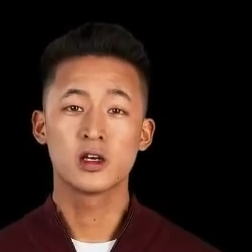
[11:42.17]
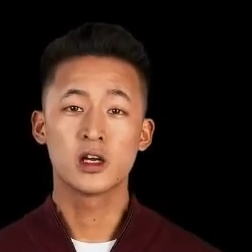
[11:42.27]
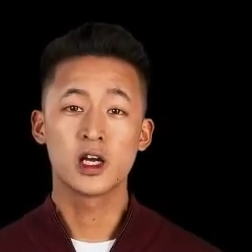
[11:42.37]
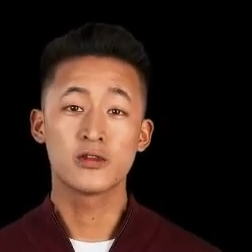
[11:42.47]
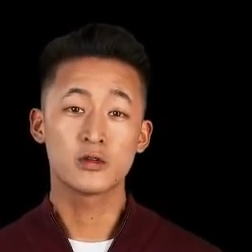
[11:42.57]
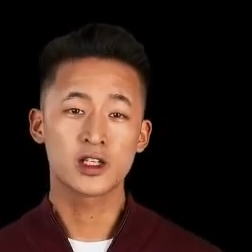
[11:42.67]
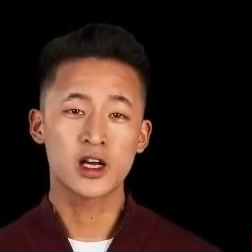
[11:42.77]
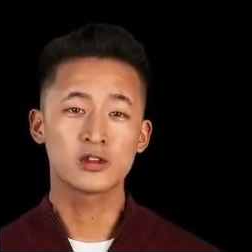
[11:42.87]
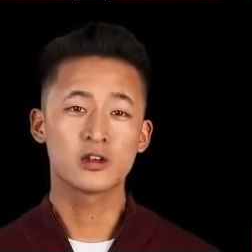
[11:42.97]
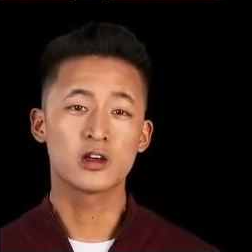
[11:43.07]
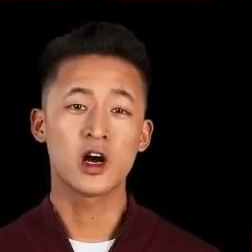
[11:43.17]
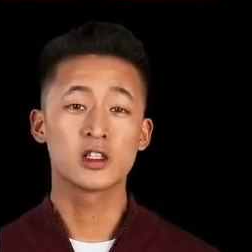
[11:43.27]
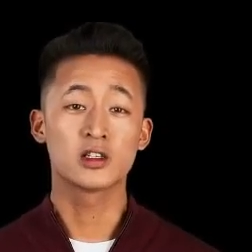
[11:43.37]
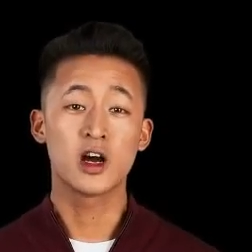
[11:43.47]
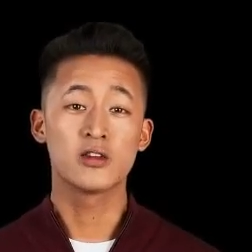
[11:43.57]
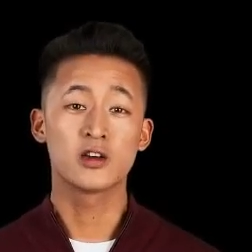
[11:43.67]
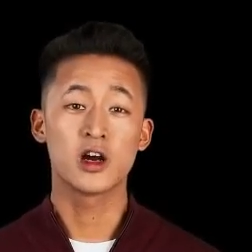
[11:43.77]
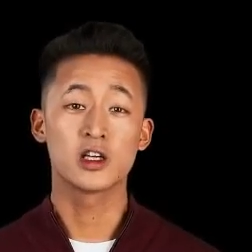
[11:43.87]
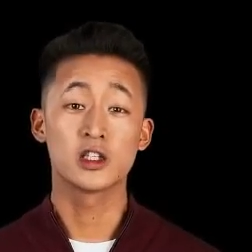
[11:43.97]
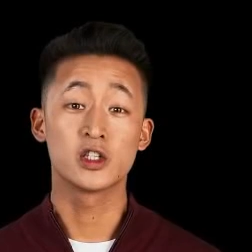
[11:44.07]
If you're down to your last life
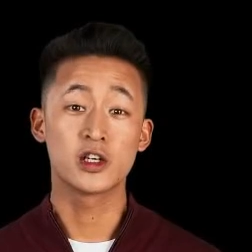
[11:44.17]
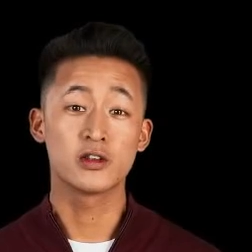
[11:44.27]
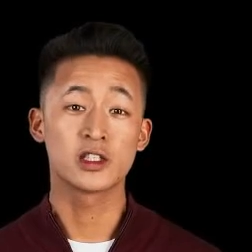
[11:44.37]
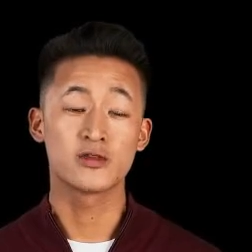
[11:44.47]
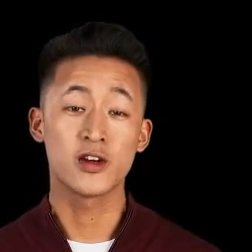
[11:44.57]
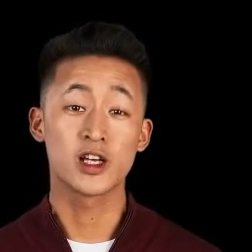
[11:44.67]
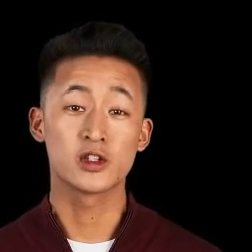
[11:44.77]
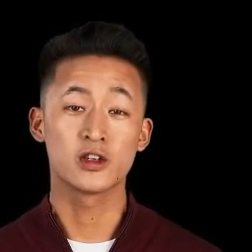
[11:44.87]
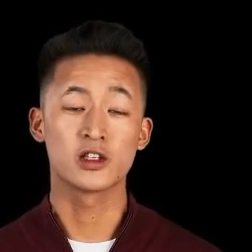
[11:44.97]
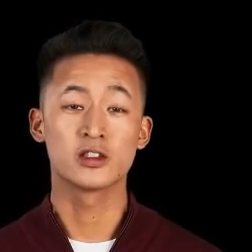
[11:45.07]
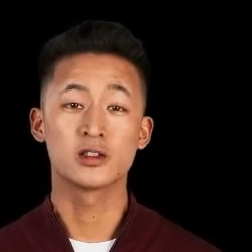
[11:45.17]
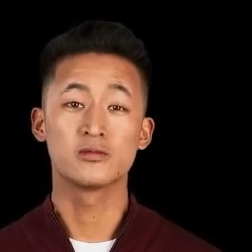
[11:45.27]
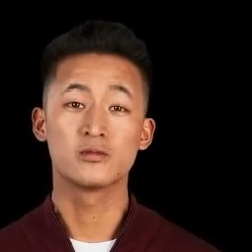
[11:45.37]
card and Jiren's effect triggers,